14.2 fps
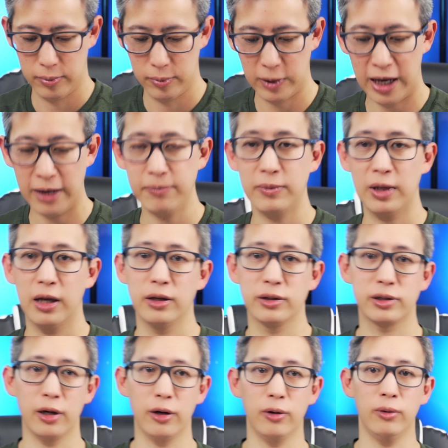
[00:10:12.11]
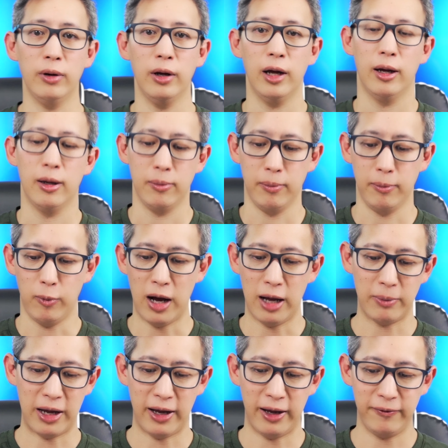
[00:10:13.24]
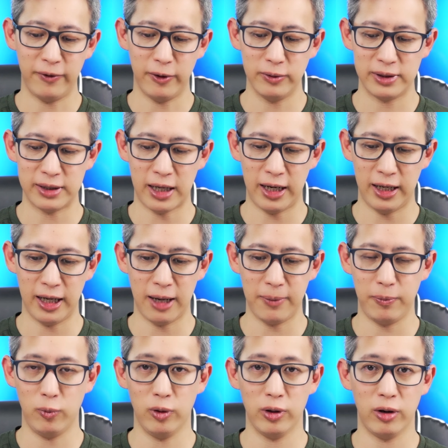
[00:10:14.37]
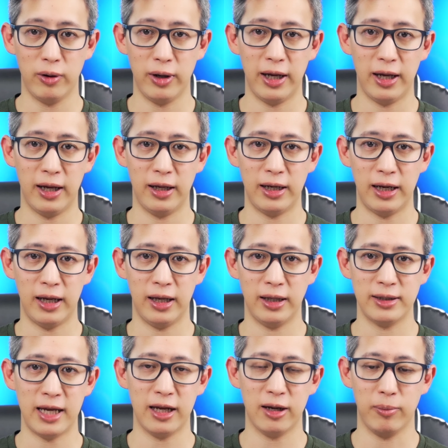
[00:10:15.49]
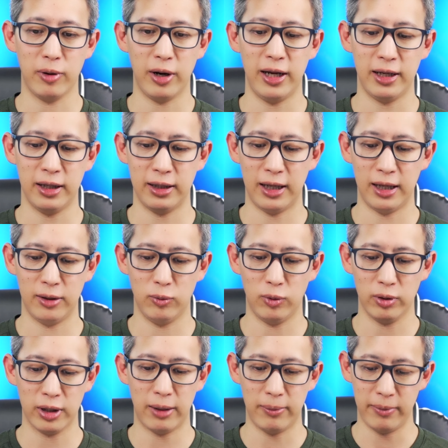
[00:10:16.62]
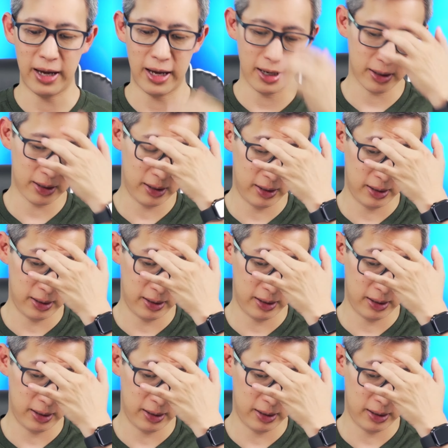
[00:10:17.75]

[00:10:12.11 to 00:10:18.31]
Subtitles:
Okay, so while my iPhone's setting up, we'll go ahead and take a break, and then we'll come back